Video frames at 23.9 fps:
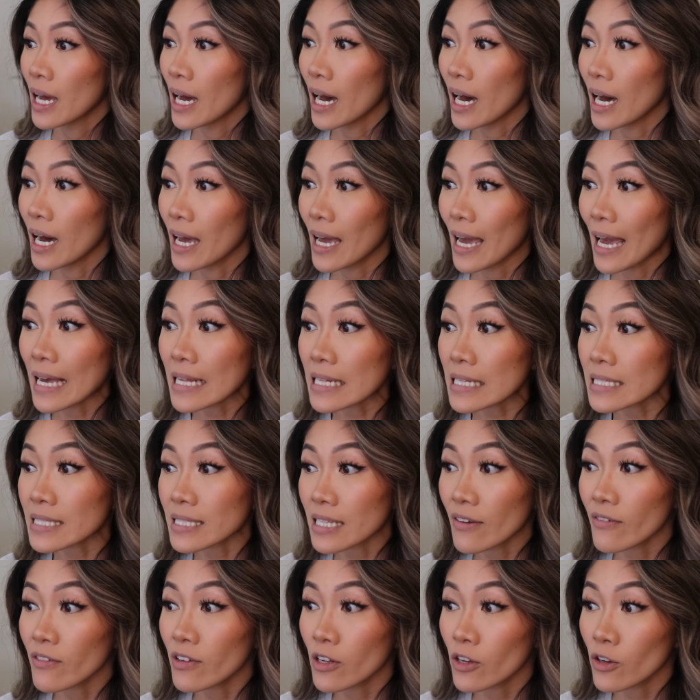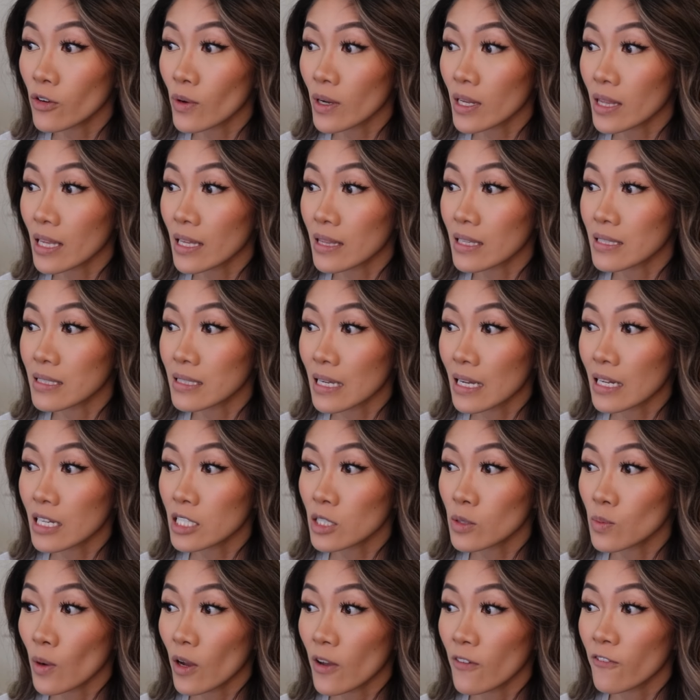Uh, eighty-seven percent agree that the setting
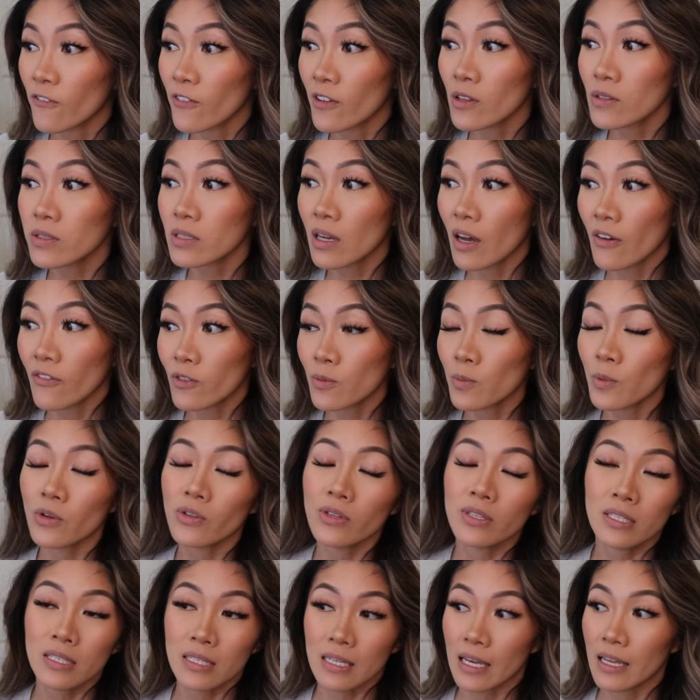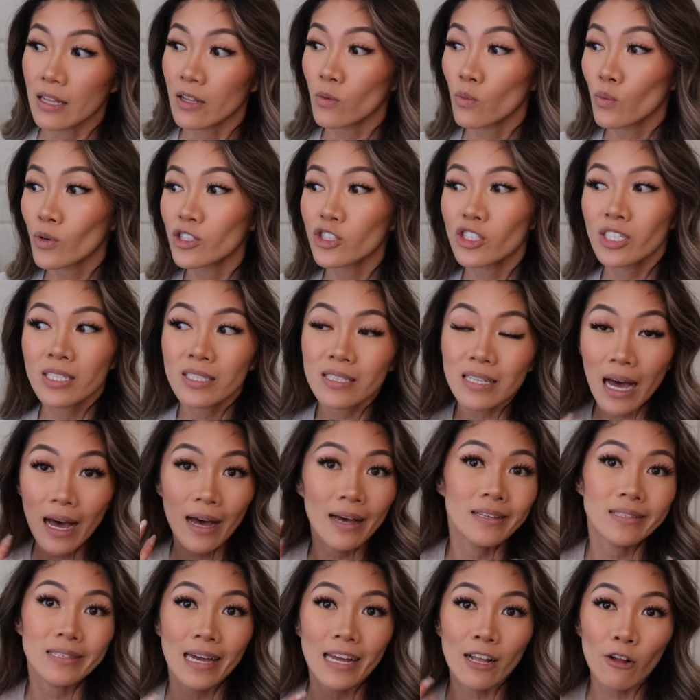spray feels comfortable on the skin, which it
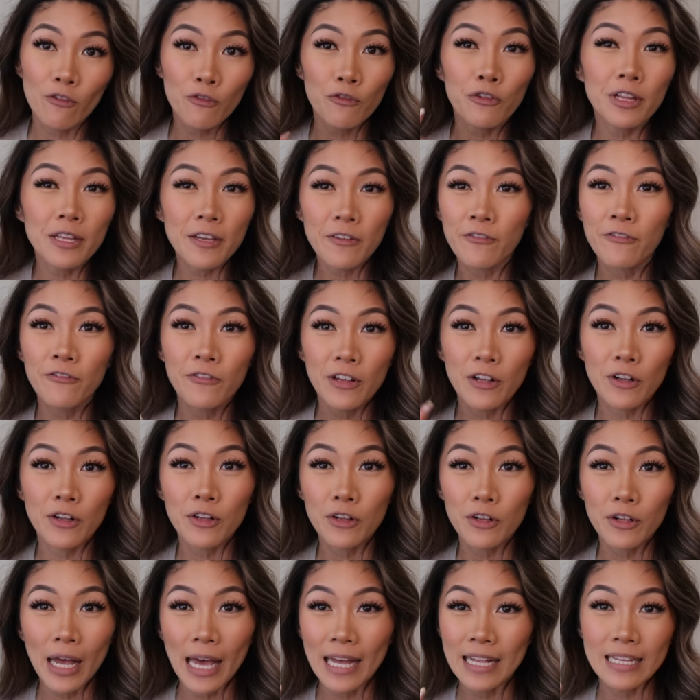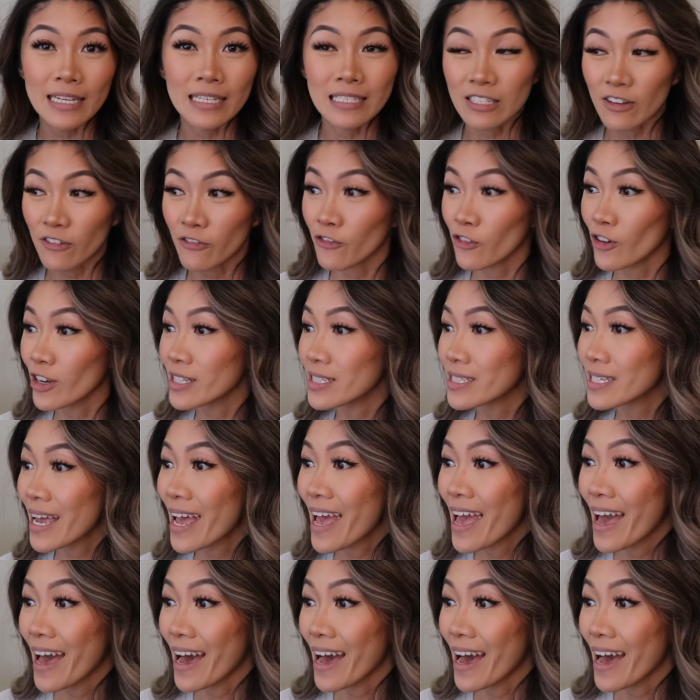does. I don't really feel any different.